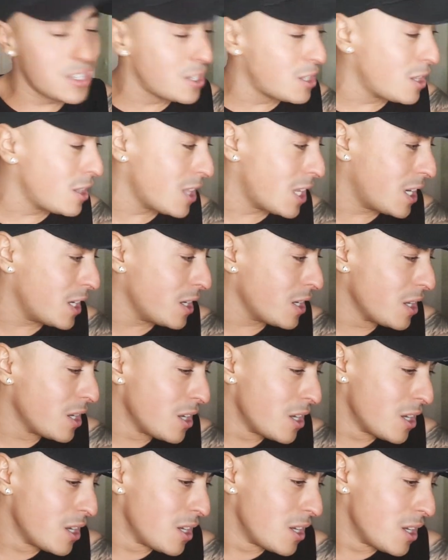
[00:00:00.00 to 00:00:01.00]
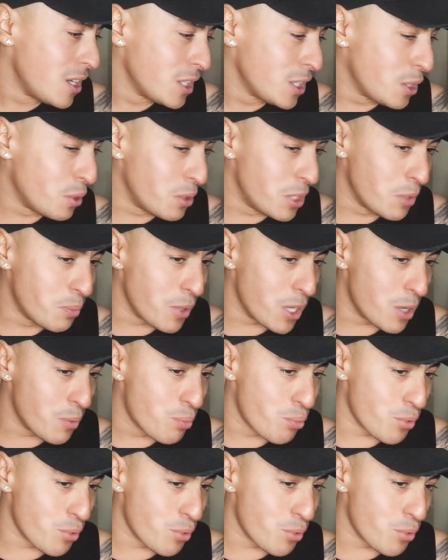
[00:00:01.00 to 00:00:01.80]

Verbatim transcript: like doing a bit of